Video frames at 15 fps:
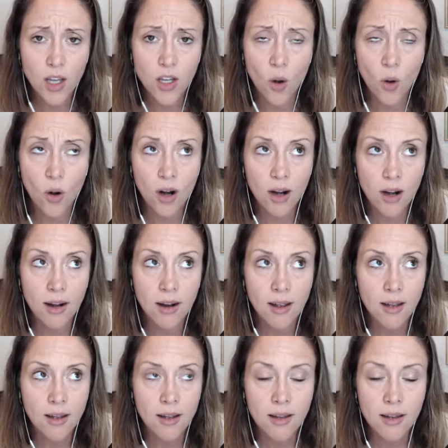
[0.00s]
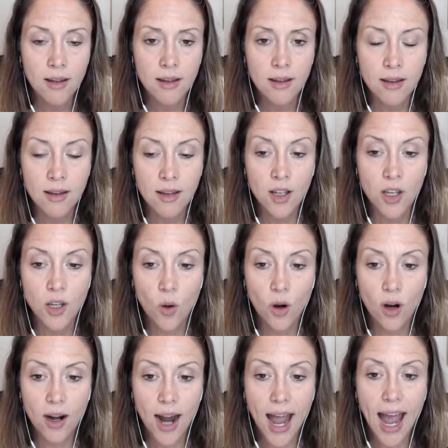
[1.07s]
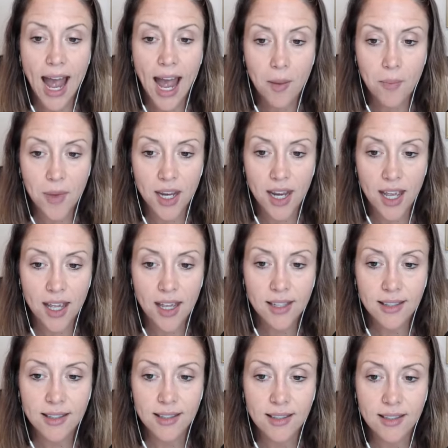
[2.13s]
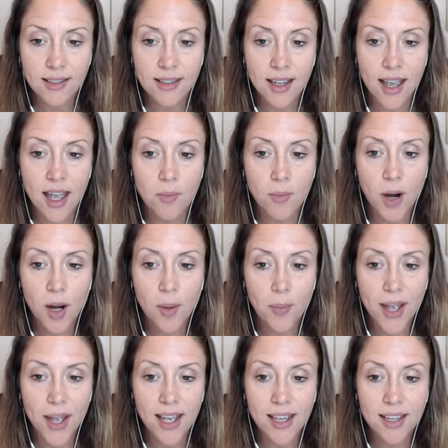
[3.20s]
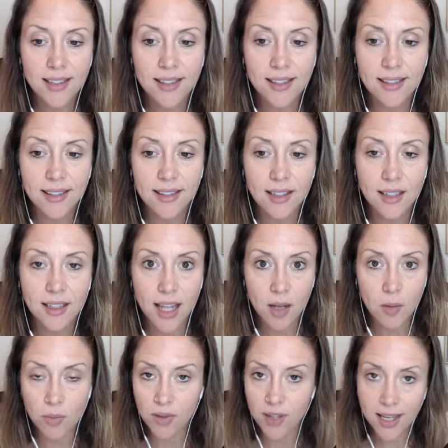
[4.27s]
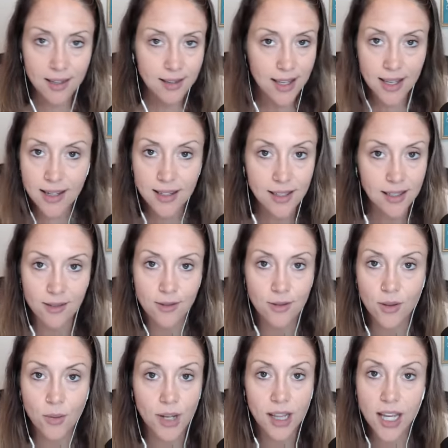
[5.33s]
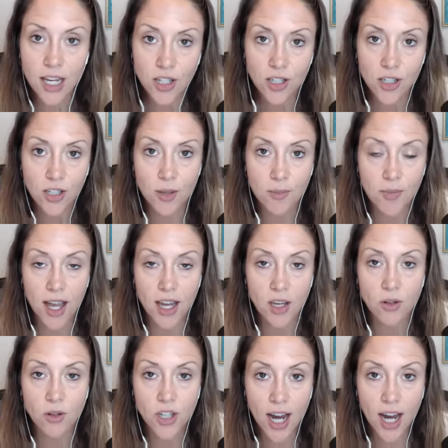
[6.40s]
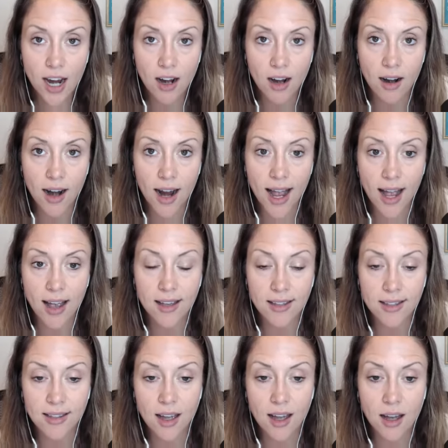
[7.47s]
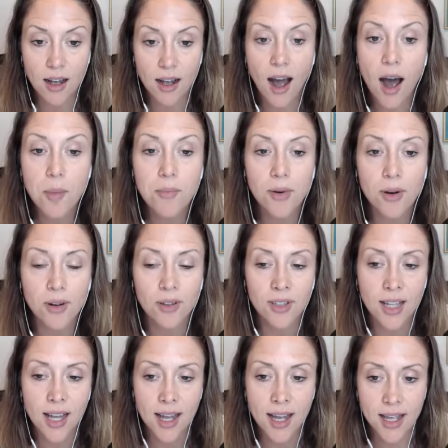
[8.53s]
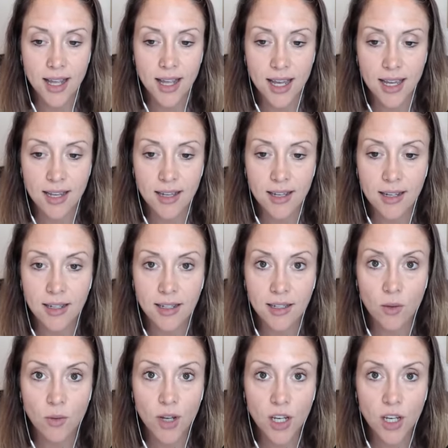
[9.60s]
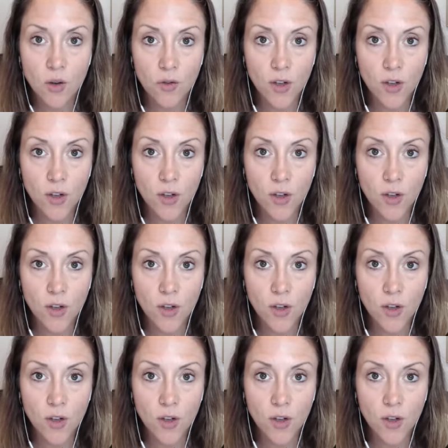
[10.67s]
your your happiness and purpose like bleeds into the relationship that you share as a couple and when